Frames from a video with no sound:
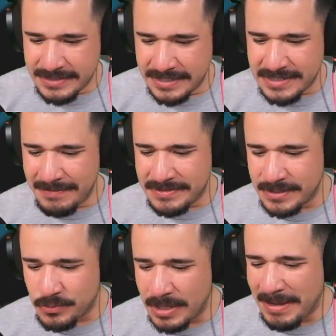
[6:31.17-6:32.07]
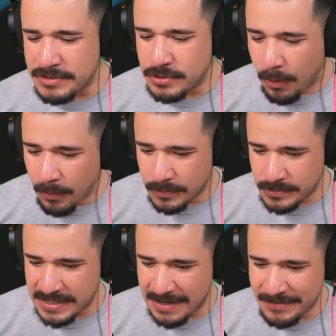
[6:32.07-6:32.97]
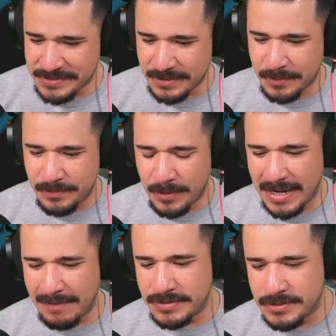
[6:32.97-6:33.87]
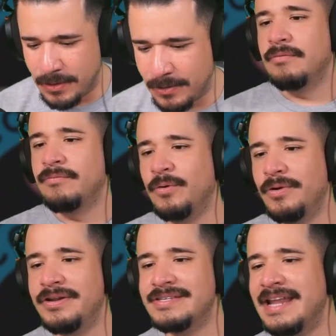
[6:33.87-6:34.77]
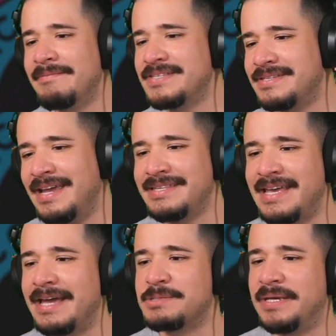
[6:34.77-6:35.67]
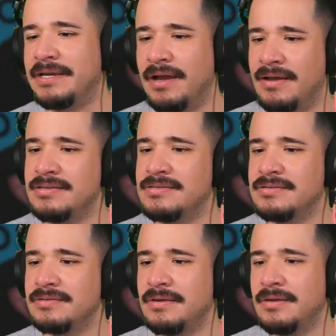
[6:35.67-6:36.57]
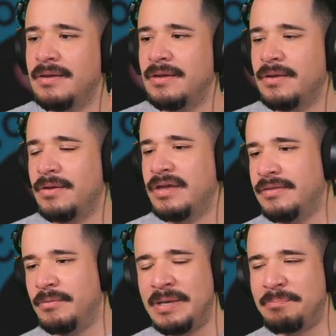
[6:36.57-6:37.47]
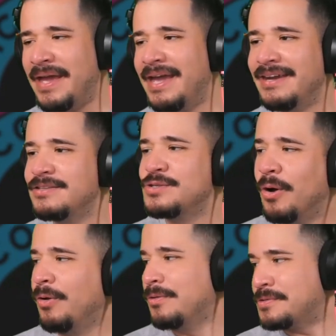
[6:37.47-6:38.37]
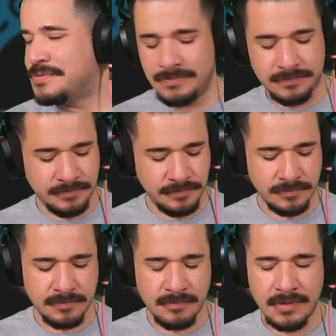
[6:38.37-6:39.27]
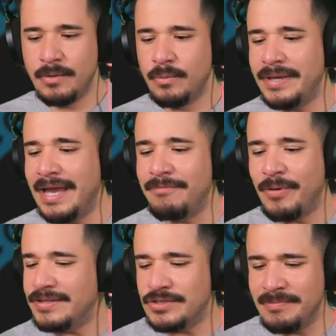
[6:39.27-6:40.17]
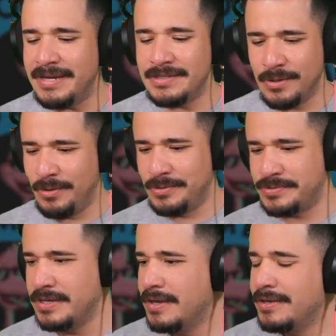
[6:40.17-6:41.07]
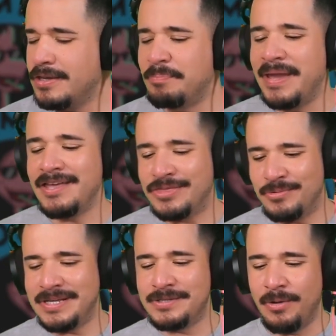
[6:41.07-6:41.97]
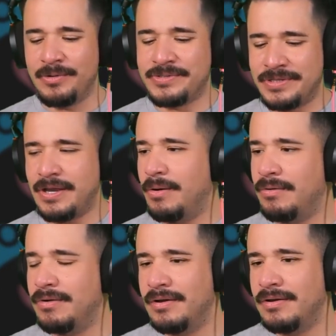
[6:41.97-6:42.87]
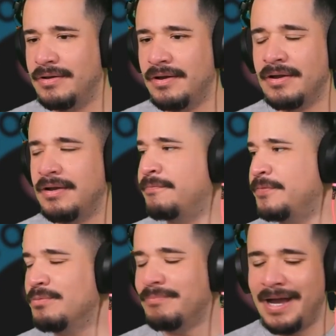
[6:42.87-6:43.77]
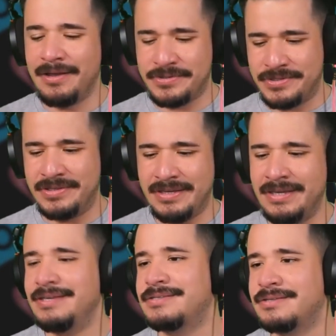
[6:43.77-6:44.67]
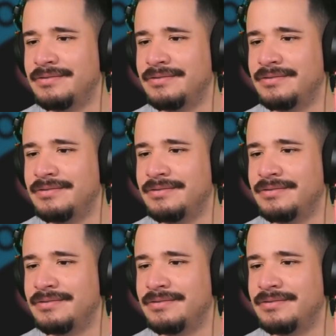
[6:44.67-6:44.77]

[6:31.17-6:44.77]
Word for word: Chavez says, What about tolls? Every single road have a toll. Florida doesn't have a state tax because we pay it in tolls. We have way too many tolls. You're paying three tolls to go a few miles to the east.